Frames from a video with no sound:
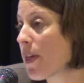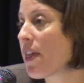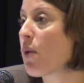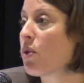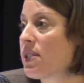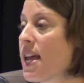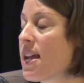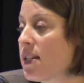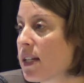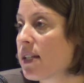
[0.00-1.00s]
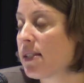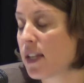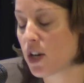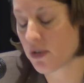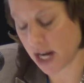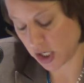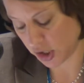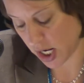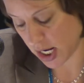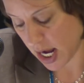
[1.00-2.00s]
that they will take into
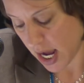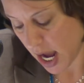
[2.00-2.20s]
consideration